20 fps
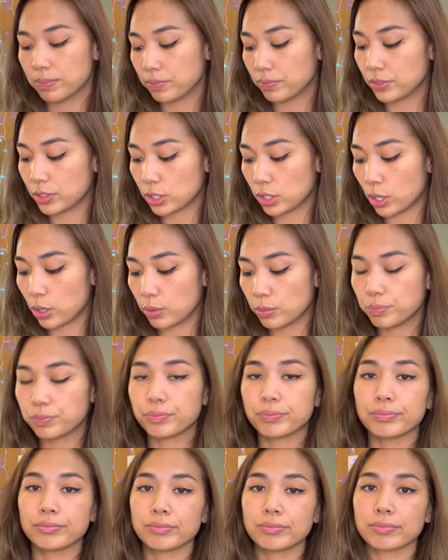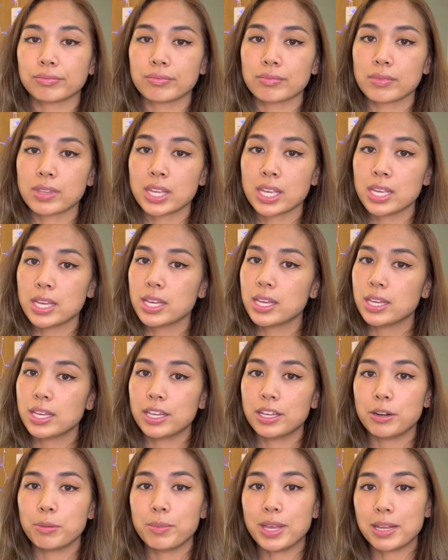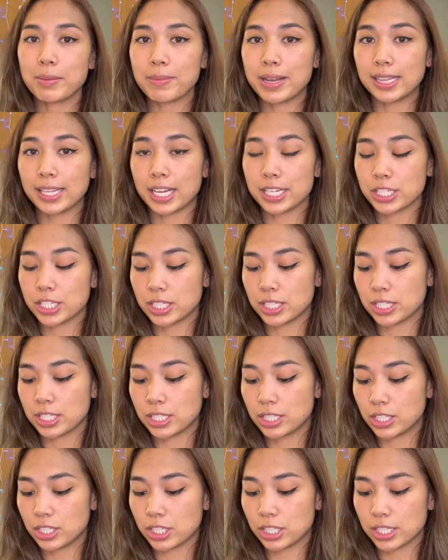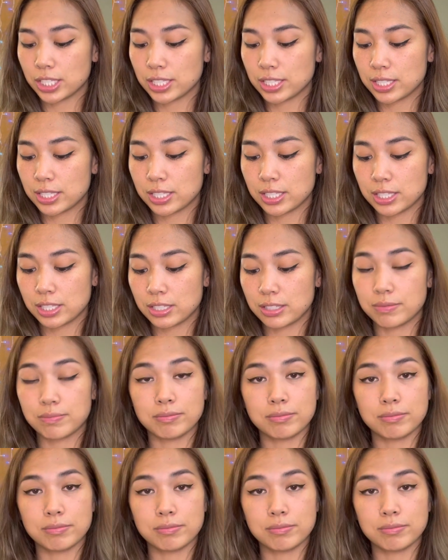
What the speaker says: So it'll make my lashes just